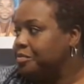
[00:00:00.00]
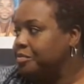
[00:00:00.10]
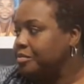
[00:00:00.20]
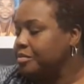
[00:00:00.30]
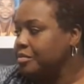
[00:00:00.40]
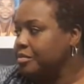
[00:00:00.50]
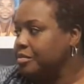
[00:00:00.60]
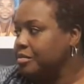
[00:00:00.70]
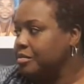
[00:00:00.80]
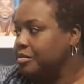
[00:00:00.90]

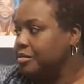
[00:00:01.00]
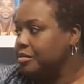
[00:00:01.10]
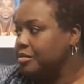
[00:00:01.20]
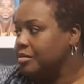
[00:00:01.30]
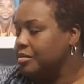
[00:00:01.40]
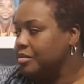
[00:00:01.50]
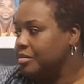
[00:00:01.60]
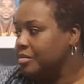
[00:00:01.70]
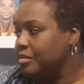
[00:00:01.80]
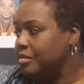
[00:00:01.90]

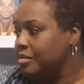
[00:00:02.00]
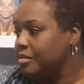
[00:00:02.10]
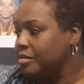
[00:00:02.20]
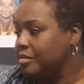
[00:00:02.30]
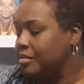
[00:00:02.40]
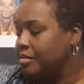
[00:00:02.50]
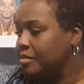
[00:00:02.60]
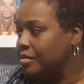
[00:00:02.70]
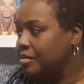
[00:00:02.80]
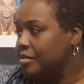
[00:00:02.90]

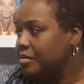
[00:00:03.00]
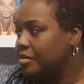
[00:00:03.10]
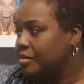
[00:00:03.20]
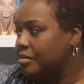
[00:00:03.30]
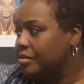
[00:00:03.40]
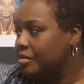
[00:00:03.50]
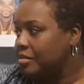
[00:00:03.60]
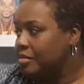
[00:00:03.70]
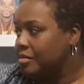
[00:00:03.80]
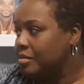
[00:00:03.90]

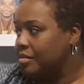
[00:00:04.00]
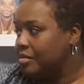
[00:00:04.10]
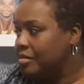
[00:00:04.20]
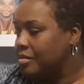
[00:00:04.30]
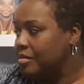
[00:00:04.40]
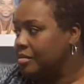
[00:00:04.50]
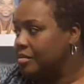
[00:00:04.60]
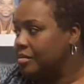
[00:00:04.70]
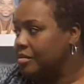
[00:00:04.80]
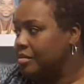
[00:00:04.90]

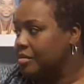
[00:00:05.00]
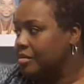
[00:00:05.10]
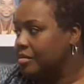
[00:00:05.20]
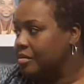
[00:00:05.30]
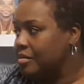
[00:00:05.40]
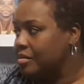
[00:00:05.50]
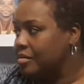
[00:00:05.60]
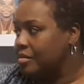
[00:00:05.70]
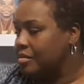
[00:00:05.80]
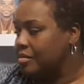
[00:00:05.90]

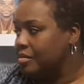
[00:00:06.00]
[no speech]